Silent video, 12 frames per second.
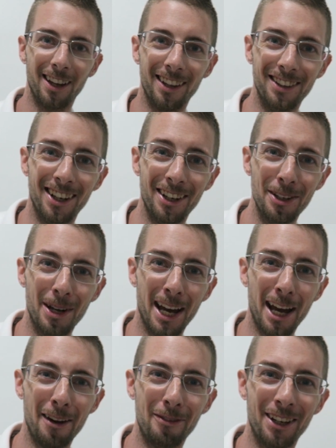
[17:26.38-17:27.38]
And there you
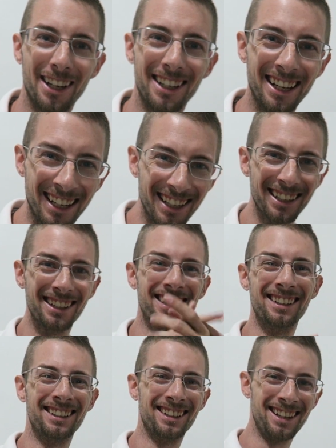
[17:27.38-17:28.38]
have it.
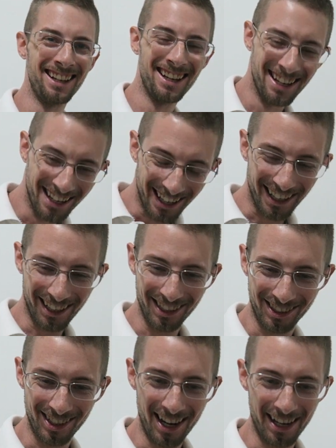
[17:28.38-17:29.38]
It
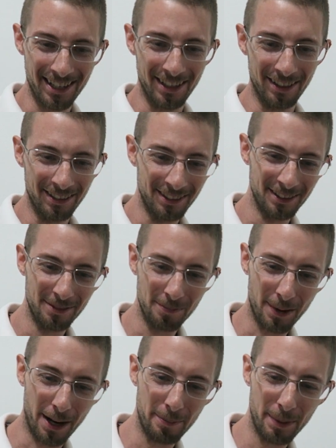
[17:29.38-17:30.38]
is done.
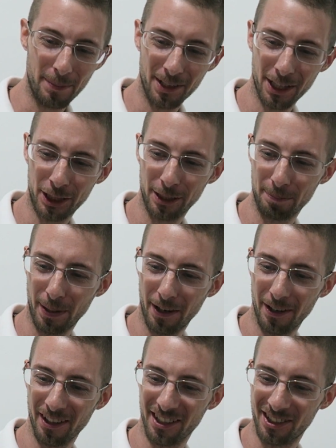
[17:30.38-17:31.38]
Marmot Militia
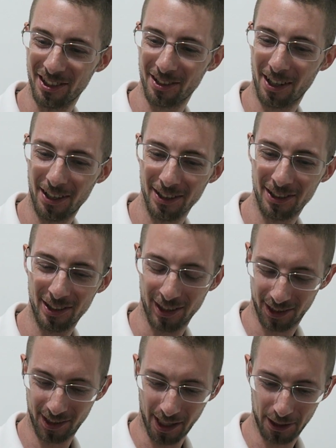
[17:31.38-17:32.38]
barrel installed
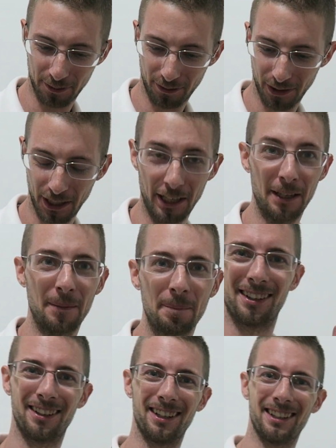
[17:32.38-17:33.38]
successfully.
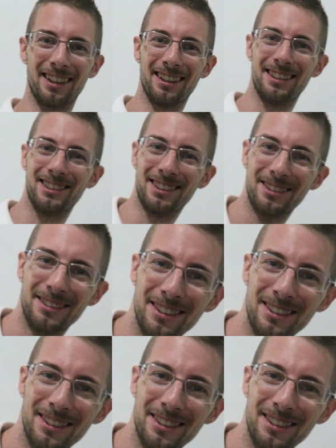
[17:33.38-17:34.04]
All right, guys.